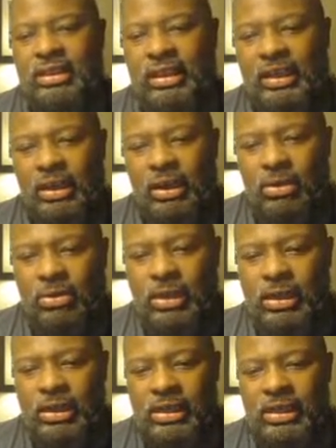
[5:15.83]

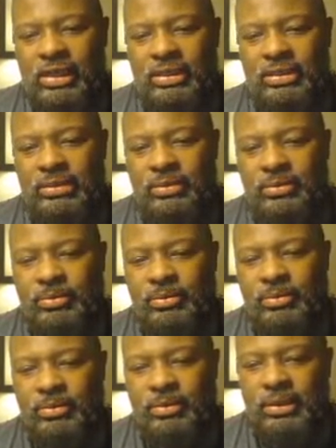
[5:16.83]
Elrond.
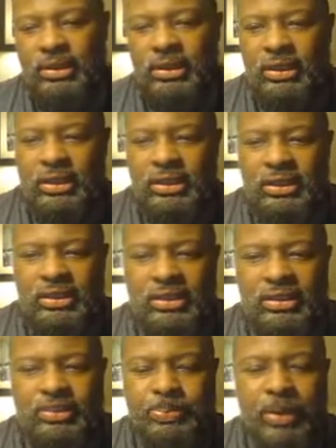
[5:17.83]
So
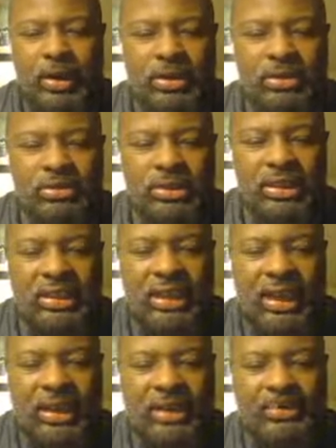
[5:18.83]
it's partnered with a
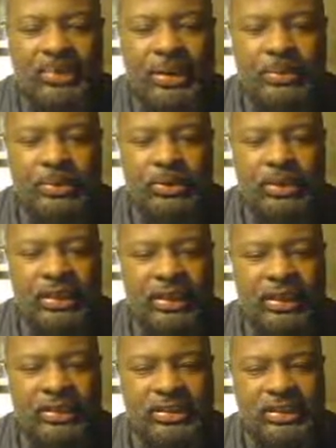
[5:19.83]
lot of people that
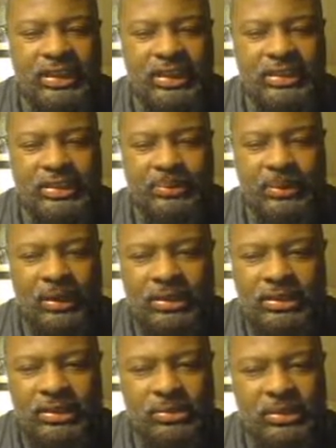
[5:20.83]
LCX is
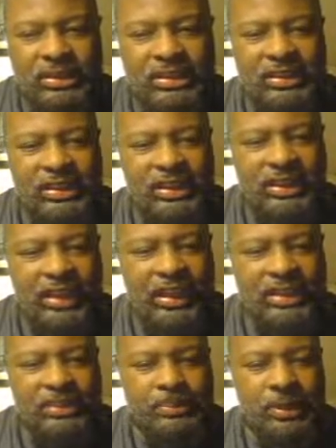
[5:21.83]
partnered with, and that
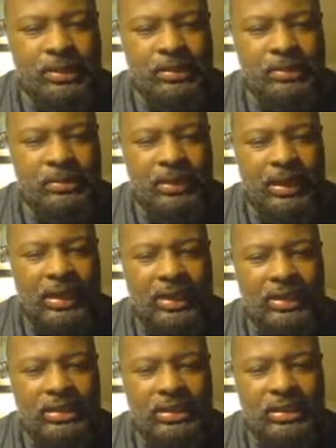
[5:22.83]
is partnered with
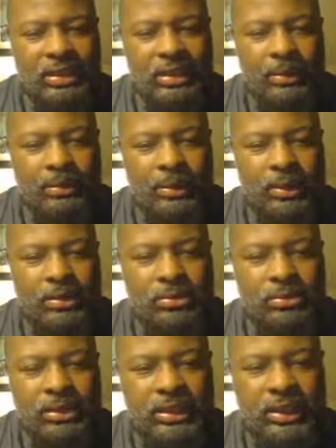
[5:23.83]

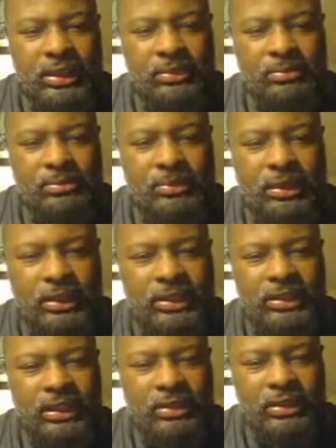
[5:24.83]

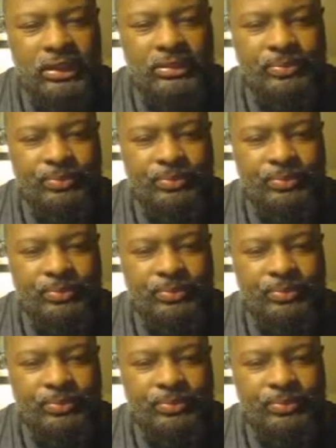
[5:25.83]
Hedera.